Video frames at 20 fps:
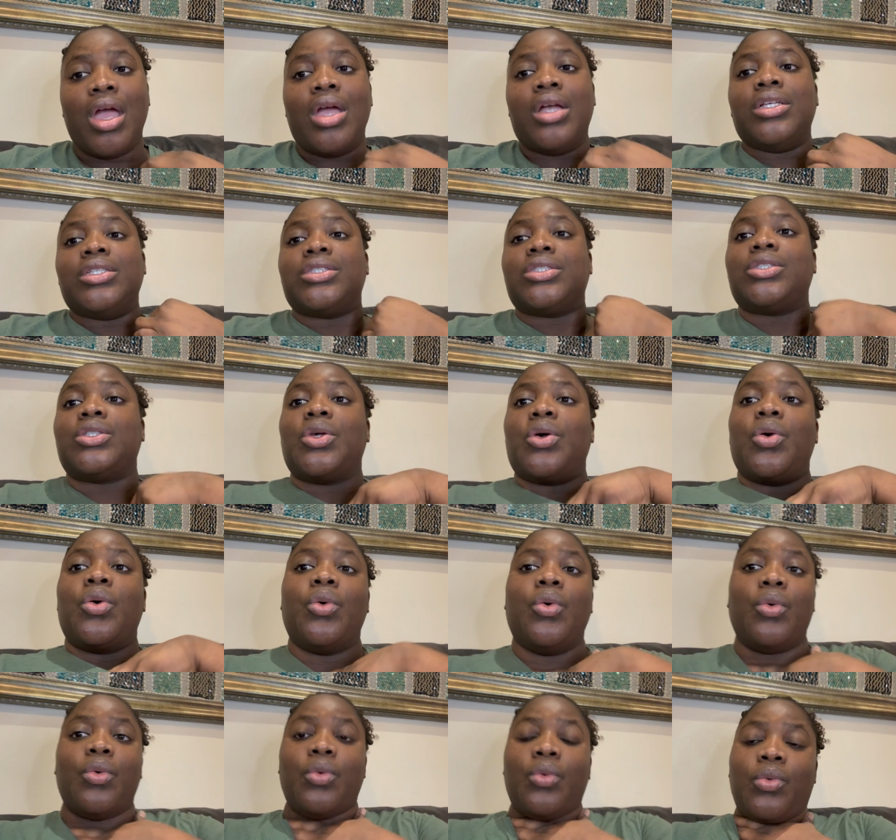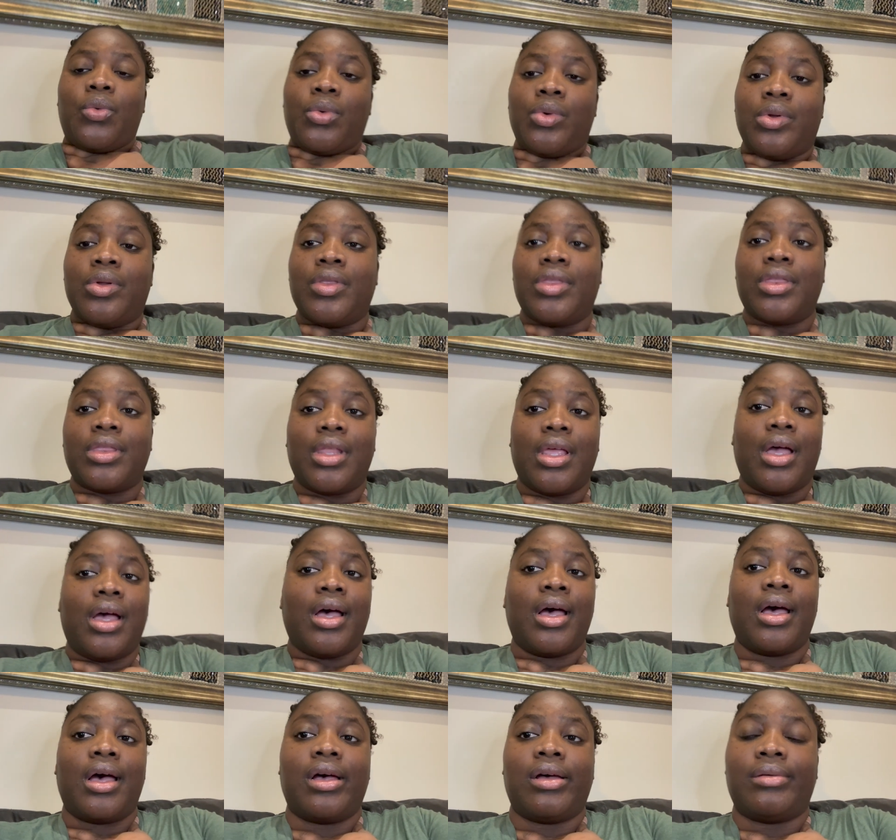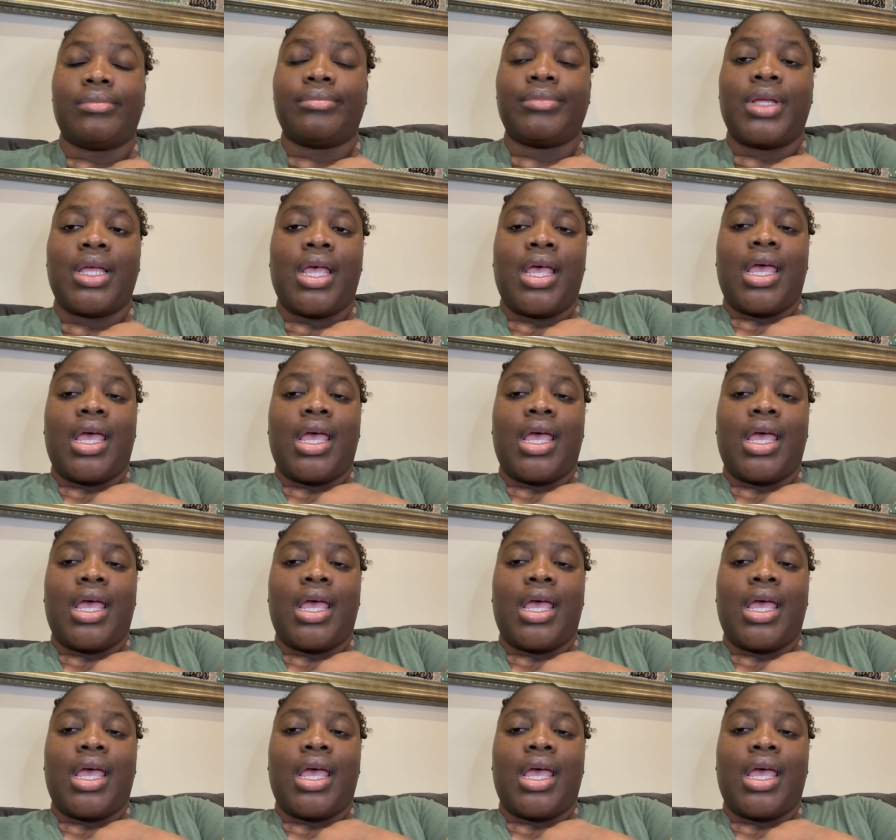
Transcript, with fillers: So um,